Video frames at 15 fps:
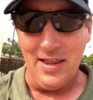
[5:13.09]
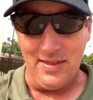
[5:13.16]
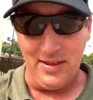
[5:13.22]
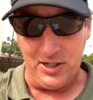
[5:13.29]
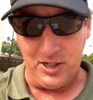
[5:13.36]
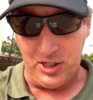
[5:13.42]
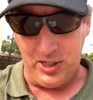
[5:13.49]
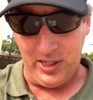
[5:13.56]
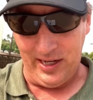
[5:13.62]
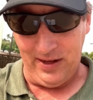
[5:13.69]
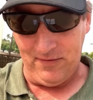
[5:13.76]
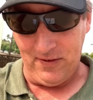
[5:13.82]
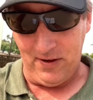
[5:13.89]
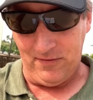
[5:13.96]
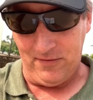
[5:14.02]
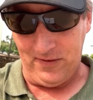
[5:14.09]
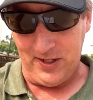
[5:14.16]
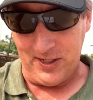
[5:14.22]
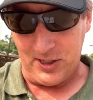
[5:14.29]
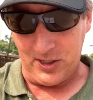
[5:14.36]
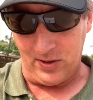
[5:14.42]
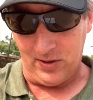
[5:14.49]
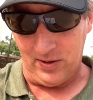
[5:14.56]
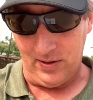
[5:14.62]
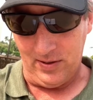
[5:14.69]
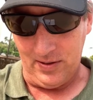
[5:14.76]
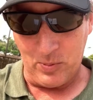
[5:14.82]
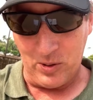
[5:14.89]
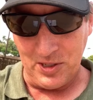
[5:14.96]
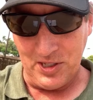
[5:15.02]
the chief official
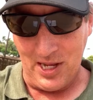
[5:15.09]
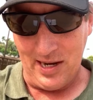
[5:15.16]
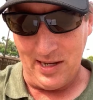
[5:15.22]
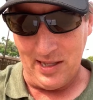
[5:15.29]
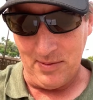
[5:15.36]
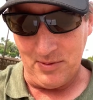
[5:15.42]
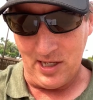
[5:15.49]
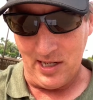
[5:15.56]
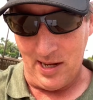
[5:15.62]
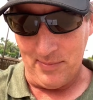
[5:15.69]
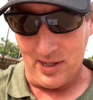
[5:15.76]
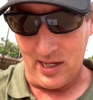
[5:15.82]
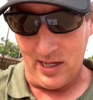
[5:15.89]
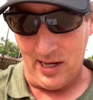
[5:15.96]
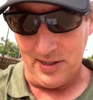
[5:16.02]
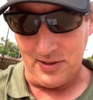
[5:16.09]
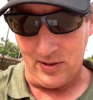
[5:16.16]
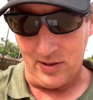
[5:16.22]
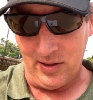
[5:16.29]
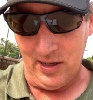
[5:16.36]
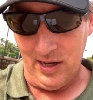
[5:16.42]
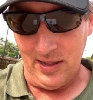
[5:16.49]
presented them to Nebuchadnezzar.